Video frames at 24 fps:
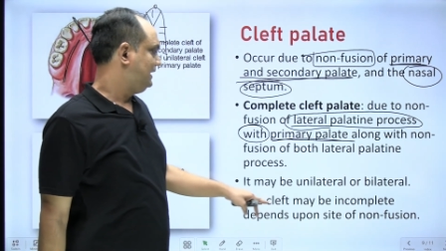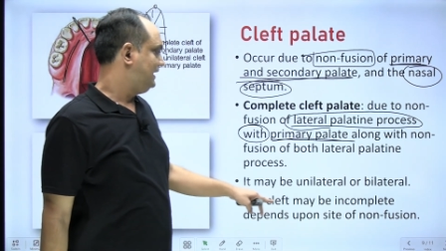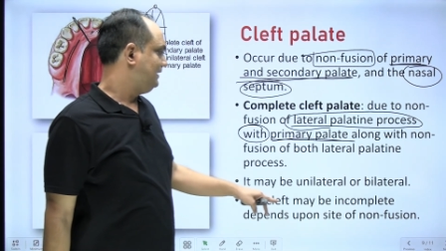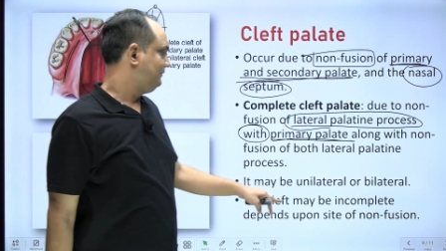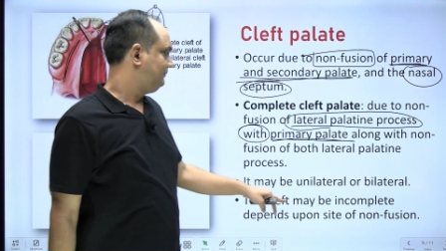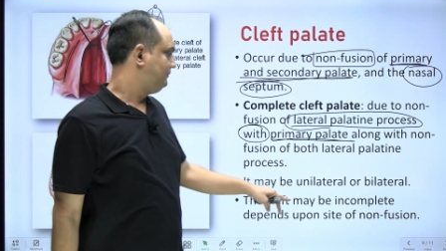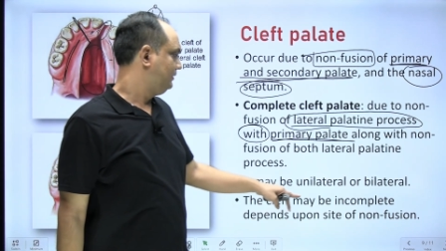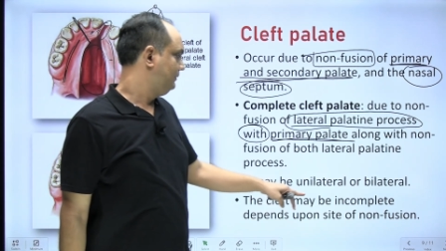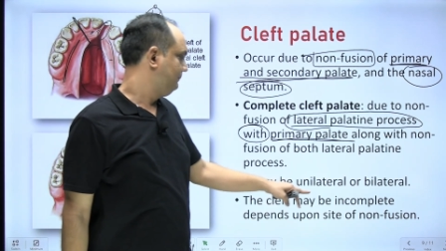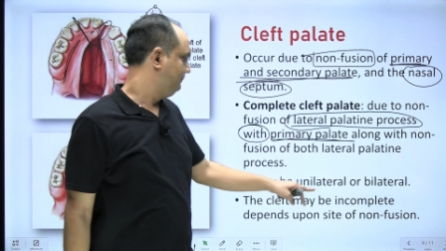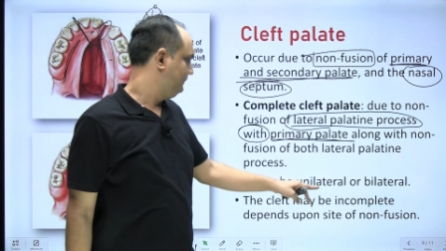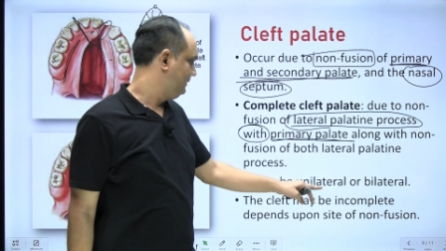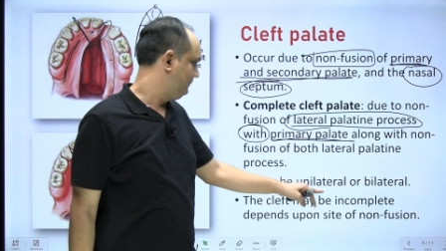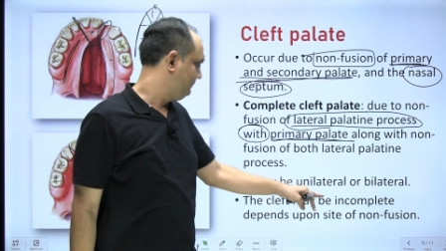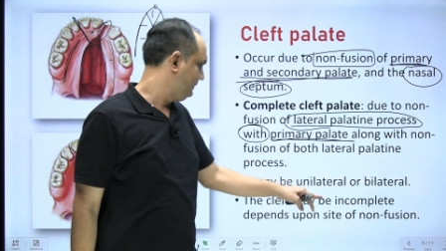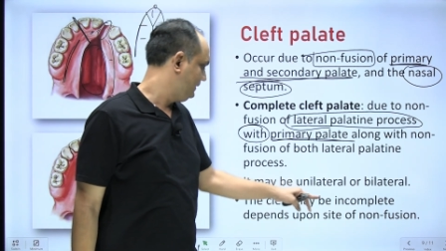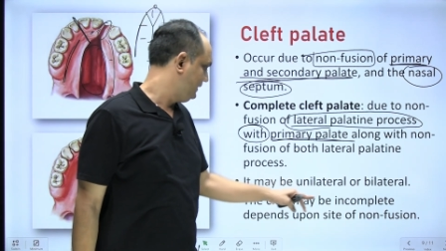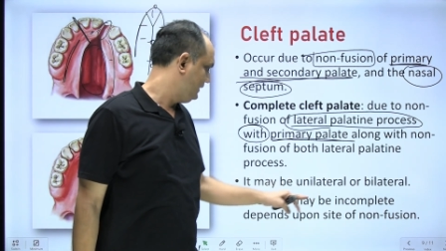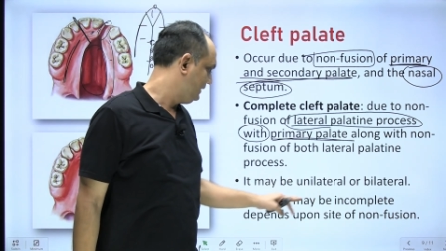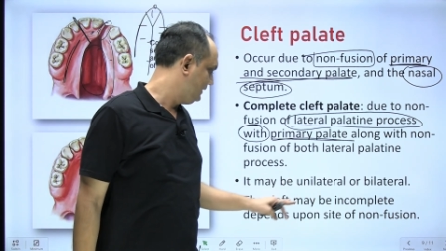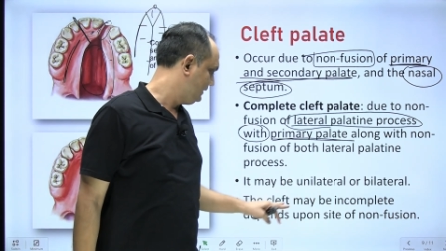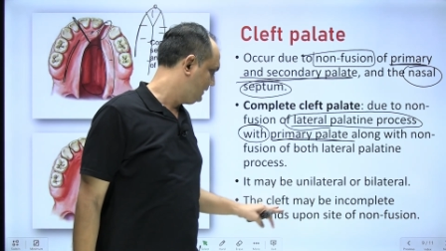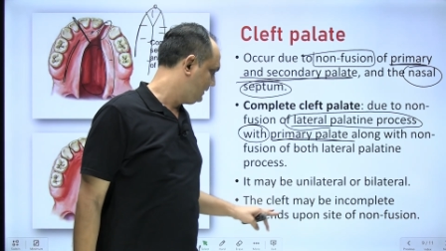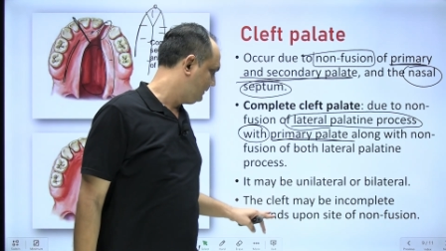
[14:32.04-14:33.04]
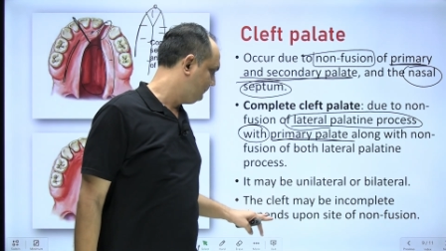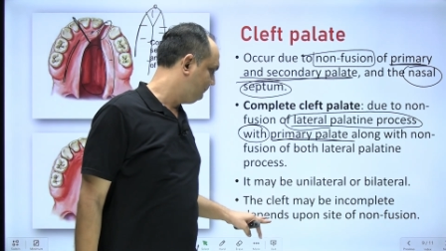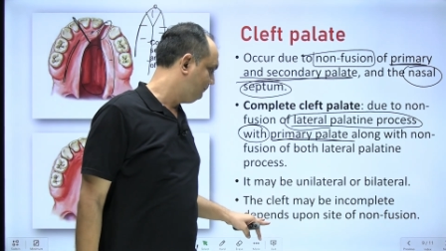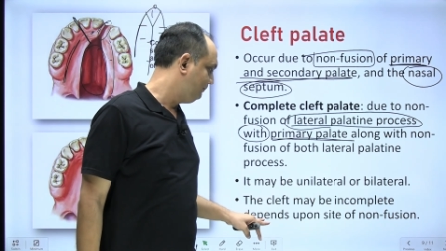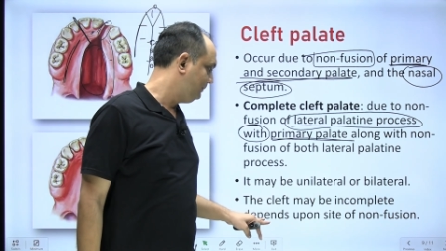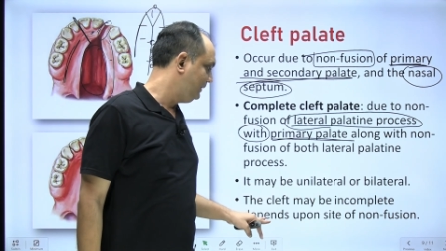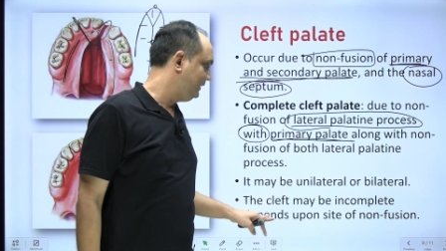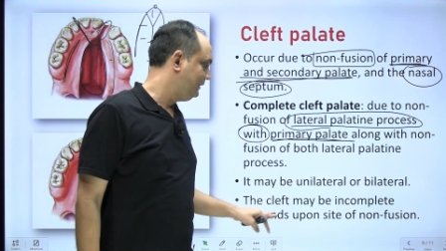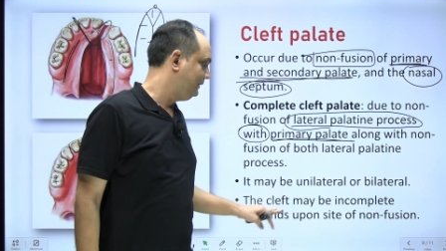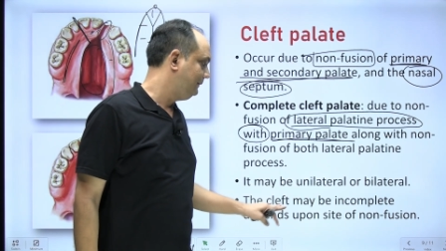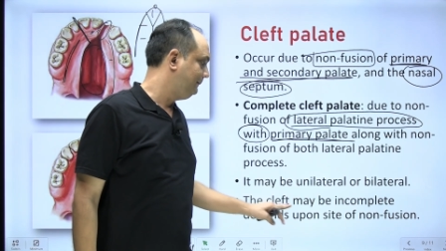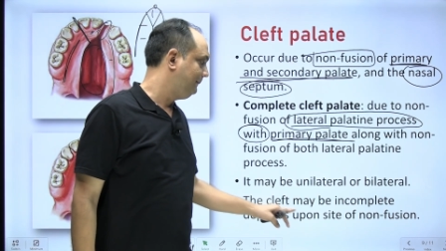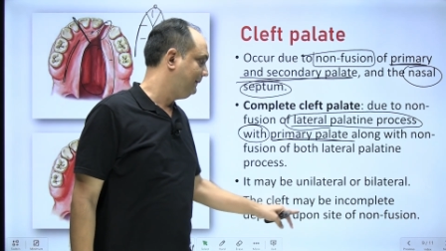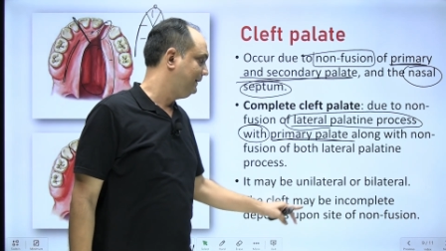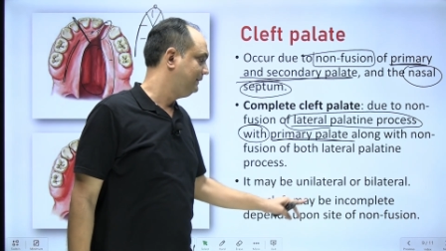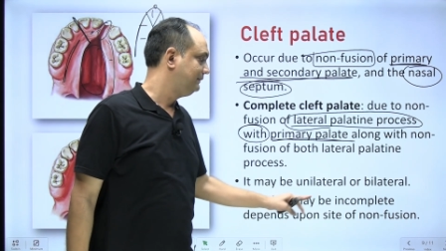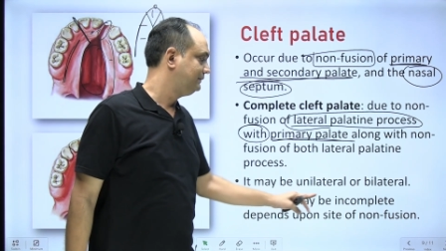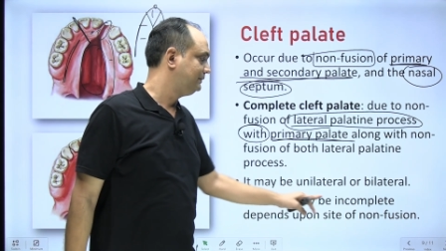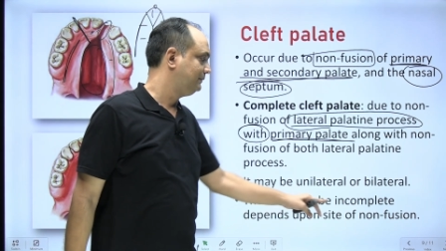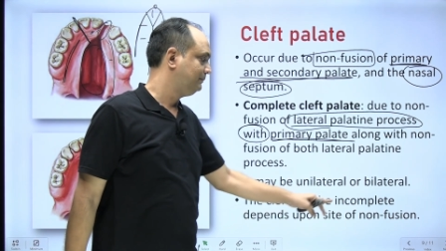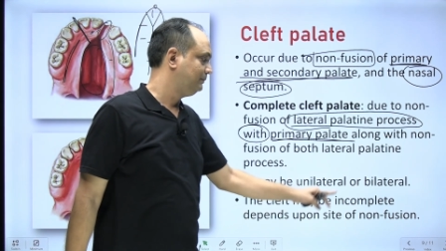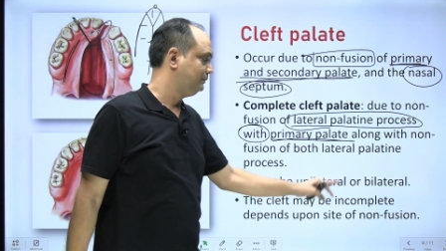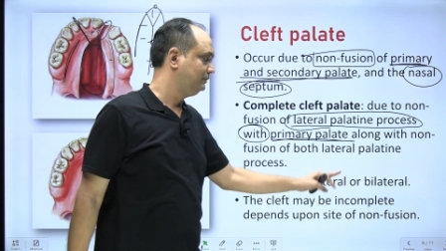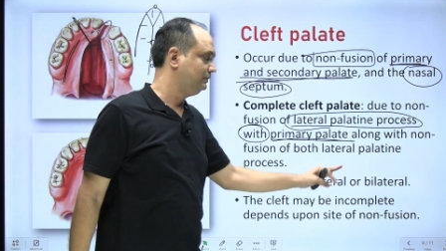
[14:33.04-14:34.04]
cleft may be incomplete,
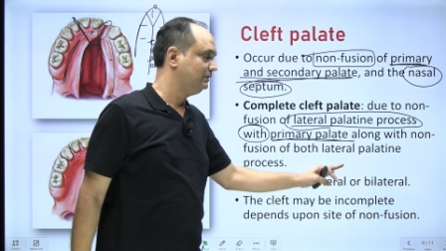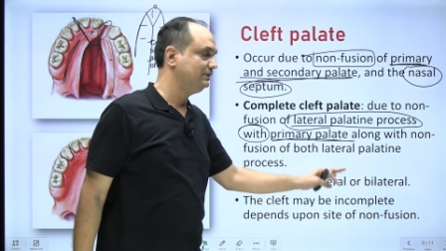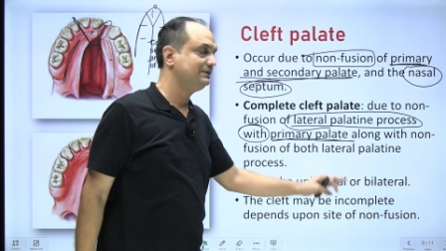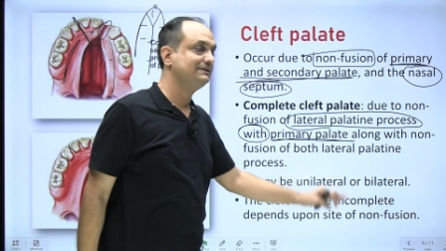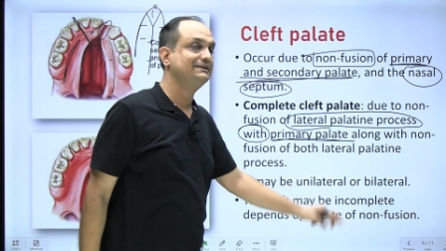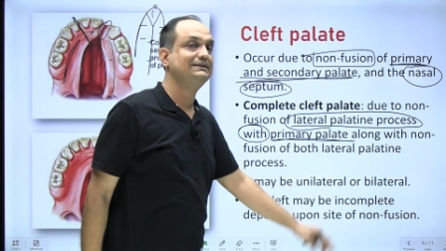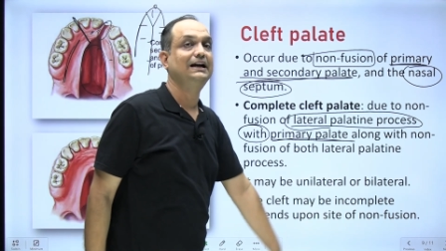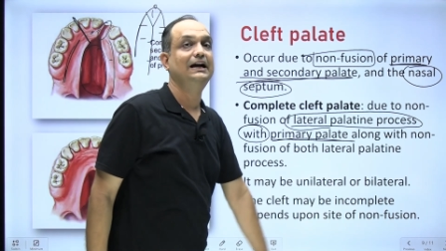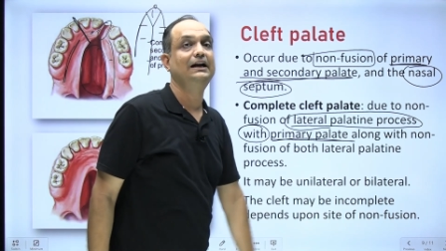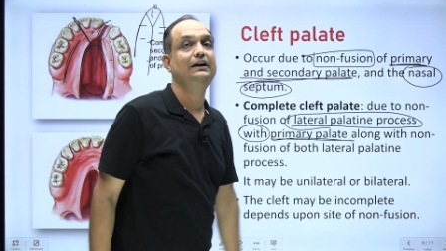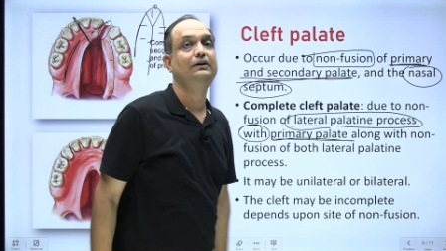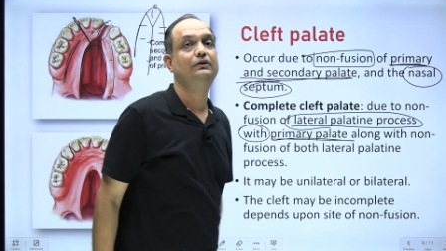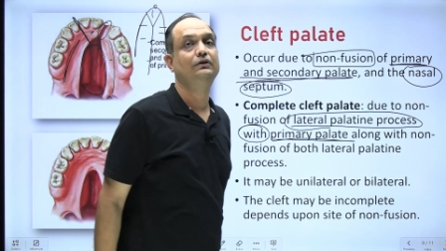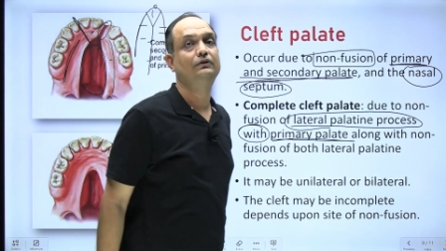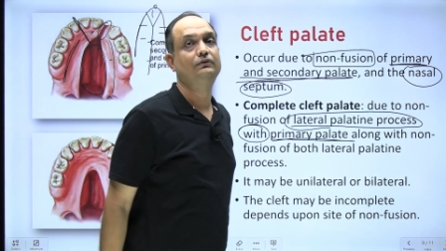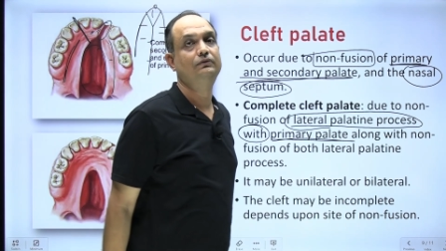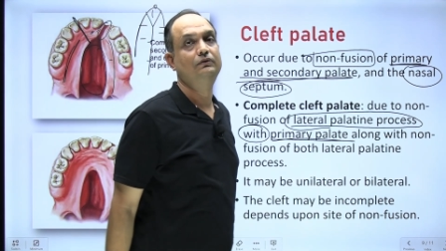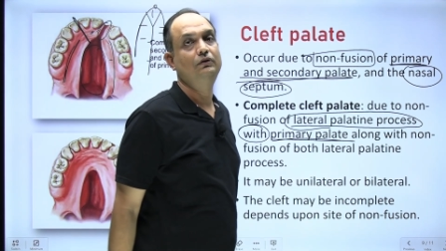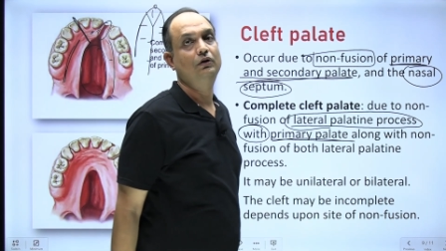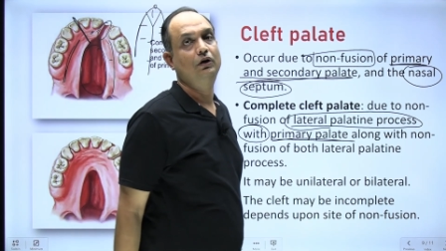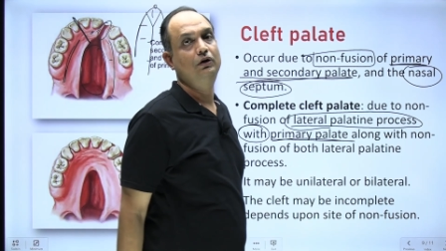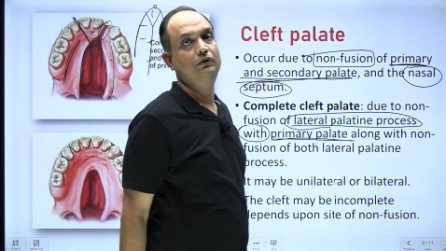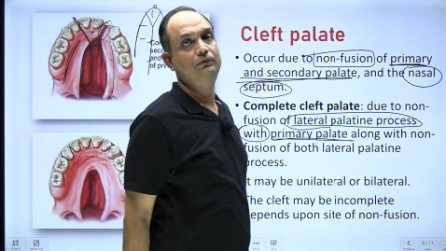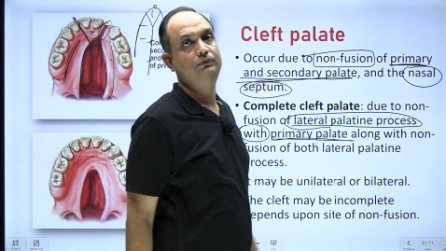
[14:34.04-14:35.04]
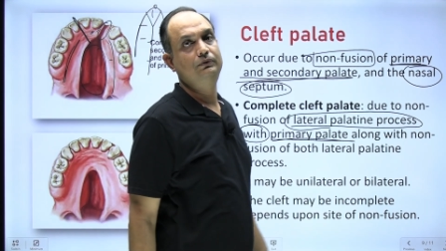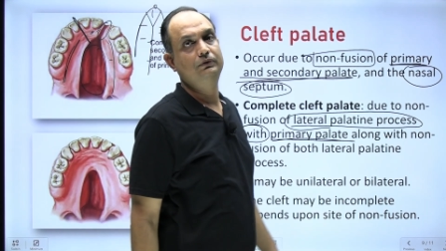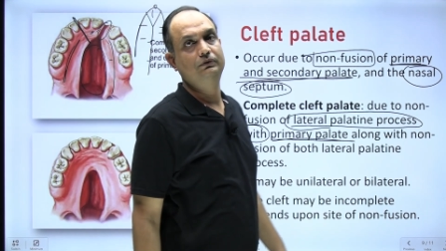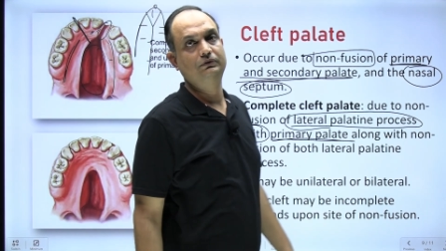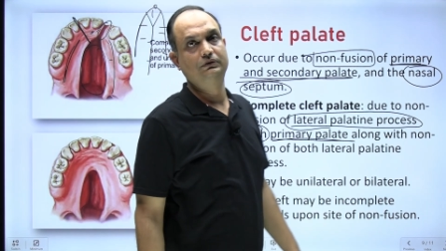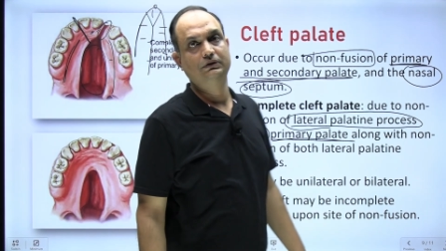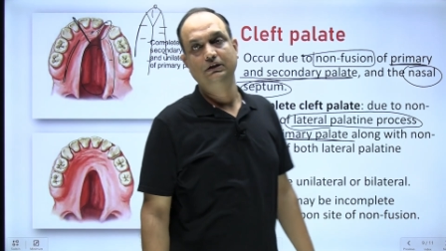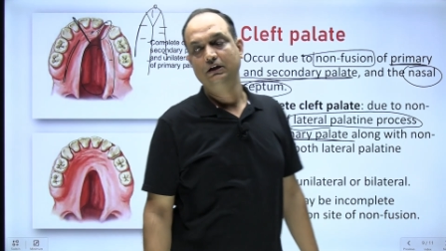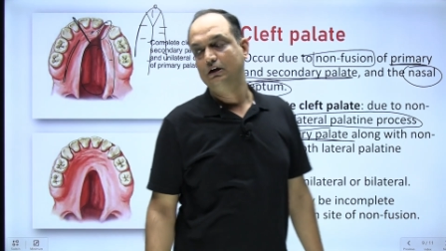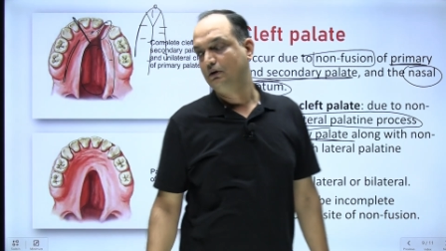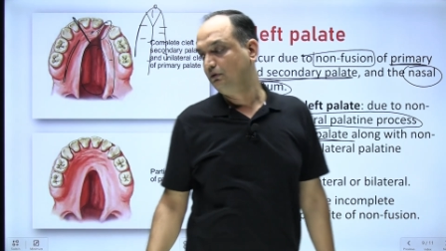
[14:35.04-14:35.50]
depends upon the site of non-fusion.